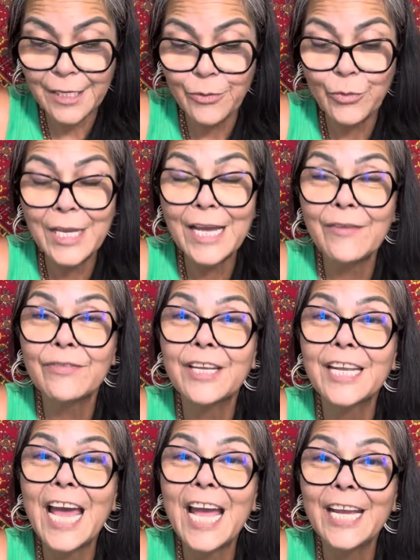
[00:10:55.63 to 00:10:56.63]
And we have the
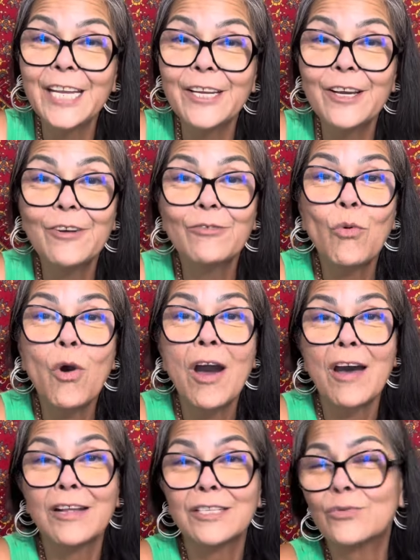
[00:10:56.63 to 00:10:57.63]
Nine of
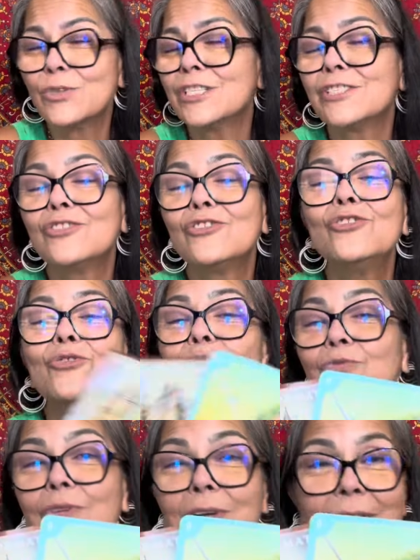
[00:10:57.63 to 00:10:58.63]
Wands, which is
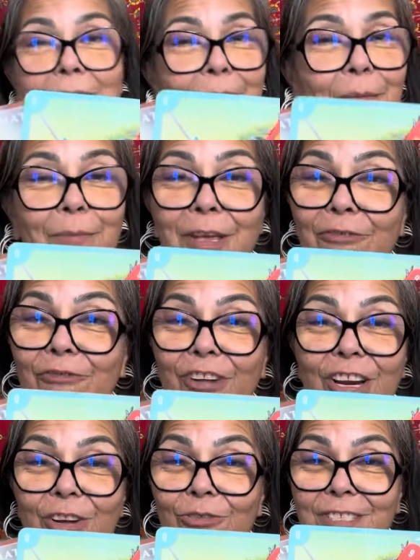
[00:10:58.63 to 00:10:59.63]
you being
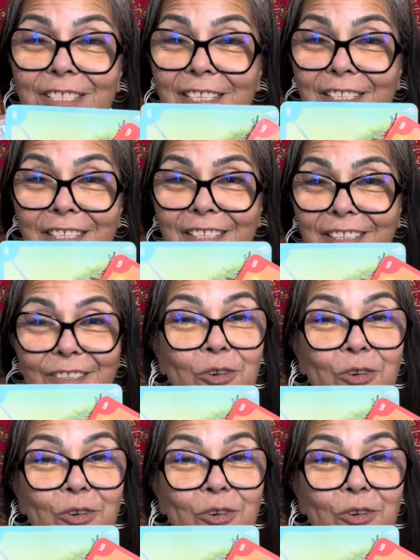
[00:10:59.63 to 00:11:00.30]
very resilient.